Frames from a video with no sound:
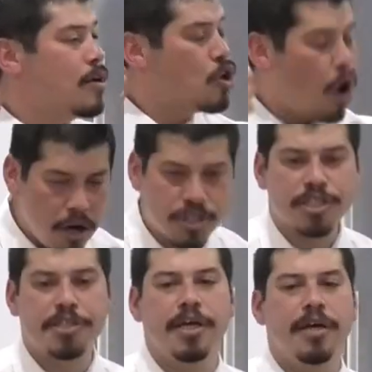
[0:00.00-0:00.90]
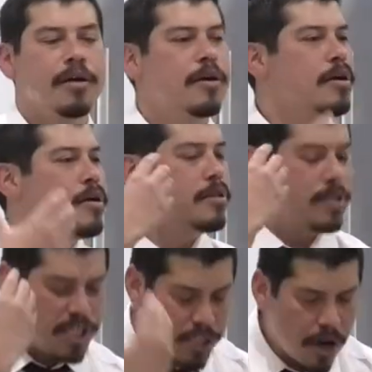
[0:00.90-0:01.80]
consciously,
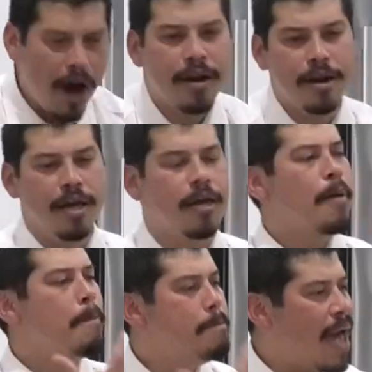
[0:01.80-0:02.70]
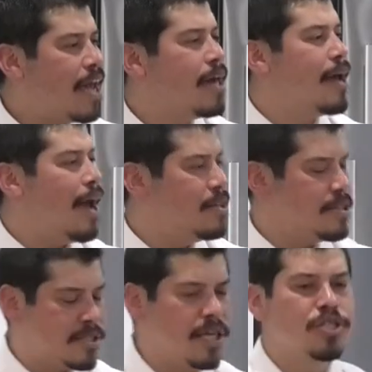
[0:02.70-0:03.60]
decidedly making a
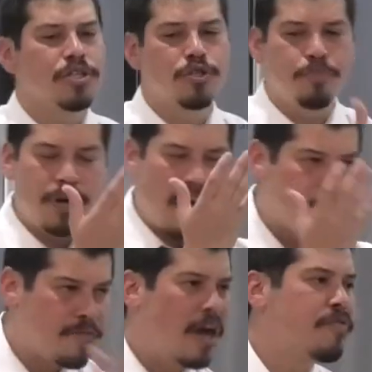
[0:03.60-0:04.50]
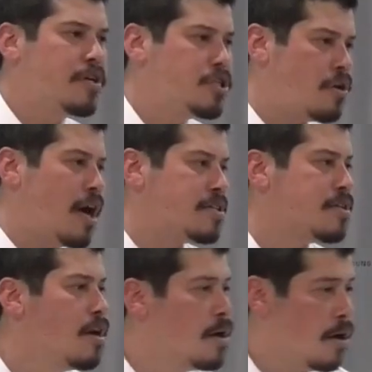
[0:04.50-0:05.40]
decision to put our faith and trust